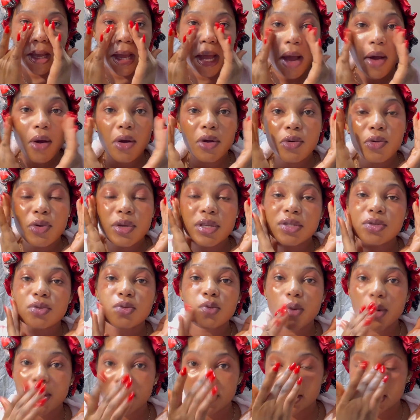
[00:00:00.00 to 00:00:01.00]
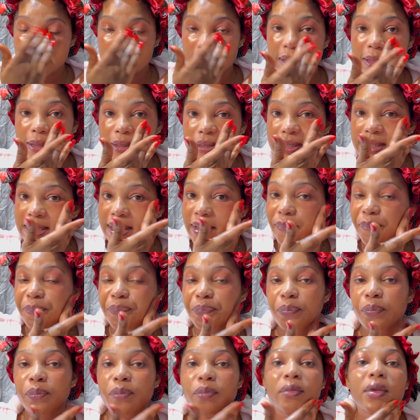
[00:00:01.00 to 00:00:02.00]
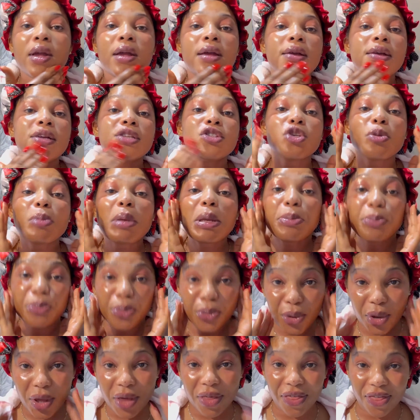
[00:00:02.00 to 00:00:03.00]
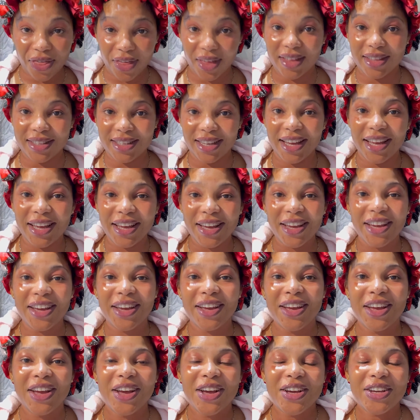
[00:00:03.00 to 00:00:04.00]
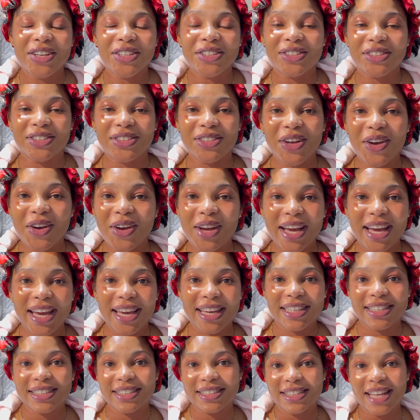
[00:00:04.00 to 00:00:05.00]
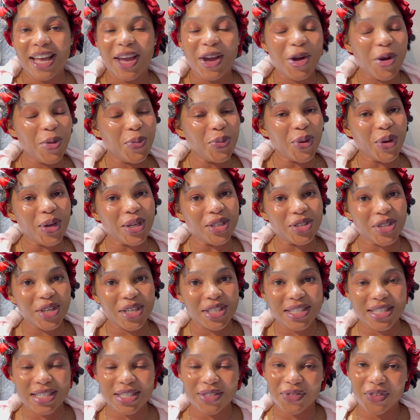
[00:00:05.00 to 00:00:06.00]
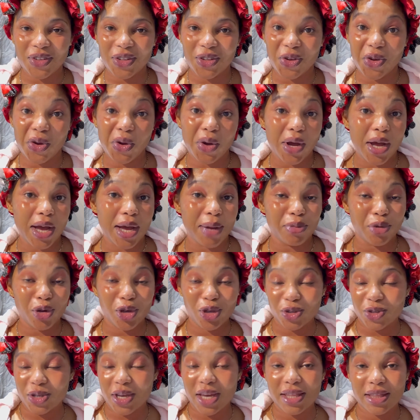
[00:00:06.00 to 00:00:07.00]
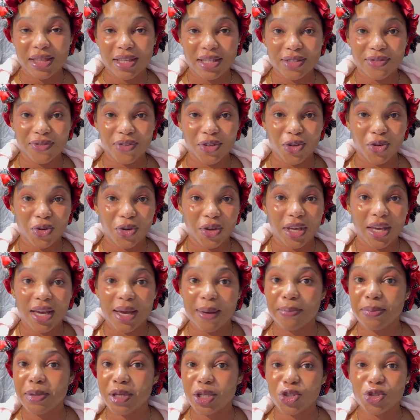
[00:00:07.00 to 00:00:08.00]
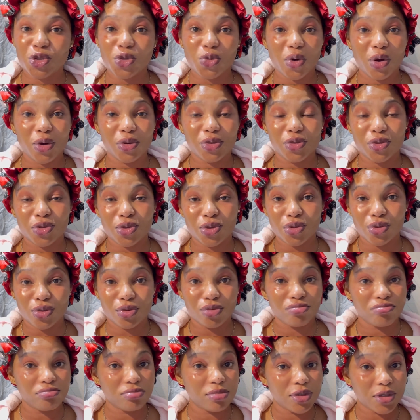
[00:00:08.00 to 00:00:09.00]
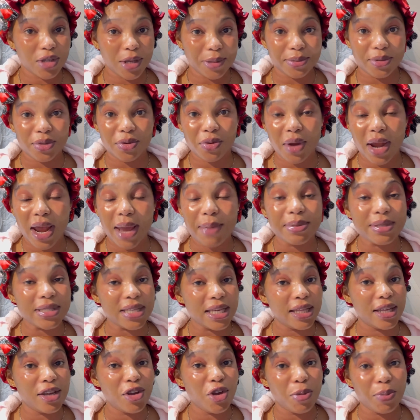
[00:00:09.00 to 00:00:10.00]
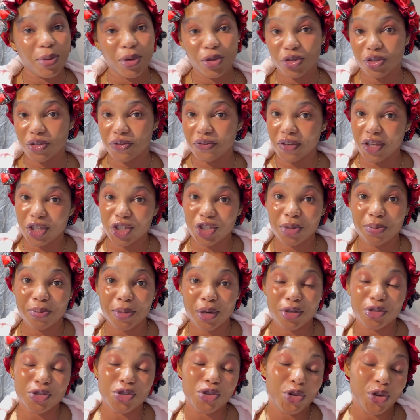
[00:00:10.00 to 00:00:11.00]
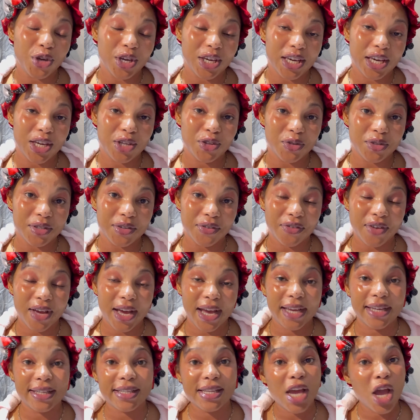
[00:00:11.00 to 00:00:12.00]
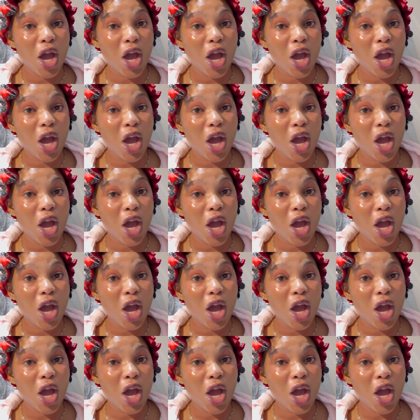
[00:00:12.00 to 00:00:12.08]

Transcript: I always want it to be briefing. So guys, I hope you enjoyed this video. I'm going to end this video here. Please do also subscribe, turn on your bell notification button so you can get notified